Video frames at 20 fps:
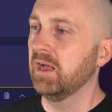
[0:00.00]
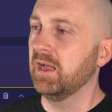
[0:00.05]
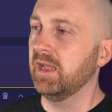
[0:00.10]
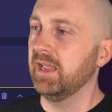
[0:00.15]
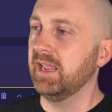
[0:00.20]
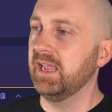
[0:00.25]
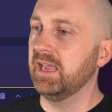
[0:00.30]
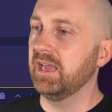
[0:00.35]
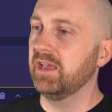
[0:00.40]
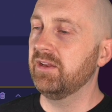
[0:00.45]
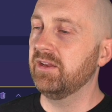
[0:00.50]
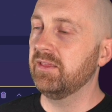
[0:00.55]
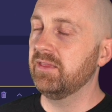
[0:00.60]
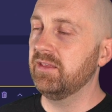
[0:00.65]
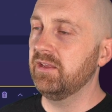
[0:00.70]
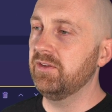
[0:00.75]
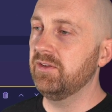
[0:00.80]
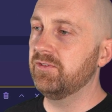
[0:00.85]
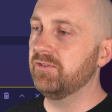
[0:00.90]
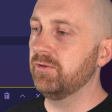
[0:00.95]
And
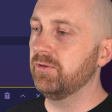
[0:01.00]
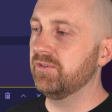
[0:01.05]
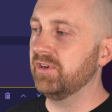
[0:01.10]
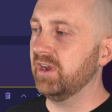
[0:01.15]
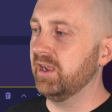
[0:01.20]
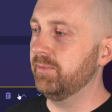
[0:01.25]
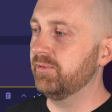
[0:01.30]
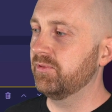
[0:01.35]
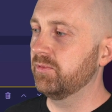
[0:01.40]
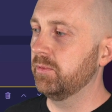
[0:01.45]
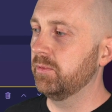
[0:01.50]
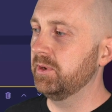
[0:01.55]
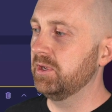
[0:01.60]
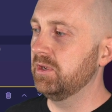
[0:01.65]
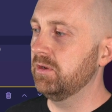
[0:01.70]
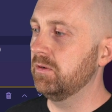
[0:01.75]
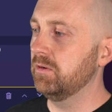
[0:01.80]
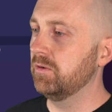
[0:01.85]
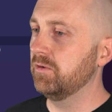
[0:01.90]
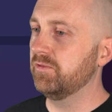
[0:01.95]
these two types will be
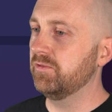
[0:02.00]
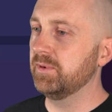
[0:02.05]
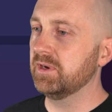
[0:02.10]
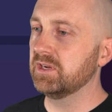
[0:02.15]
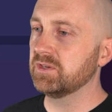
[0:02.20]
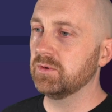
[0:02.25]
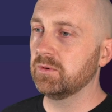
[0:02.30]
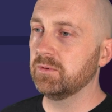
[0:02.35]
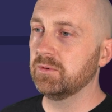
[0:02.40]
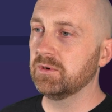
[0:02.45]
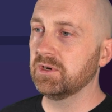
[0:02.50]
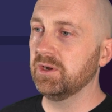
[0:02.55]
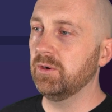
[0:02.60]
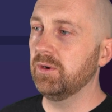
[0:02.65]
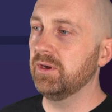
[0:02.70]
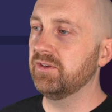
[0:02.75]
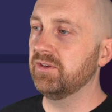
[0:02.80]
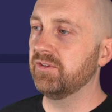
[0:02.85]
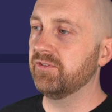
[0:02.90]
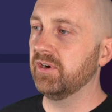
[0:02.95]
used because what we're
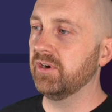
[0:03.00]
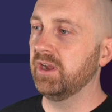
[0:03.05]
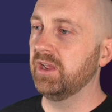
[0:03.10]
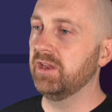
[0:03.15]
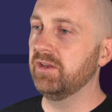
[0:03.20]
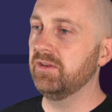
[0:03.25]
going to try and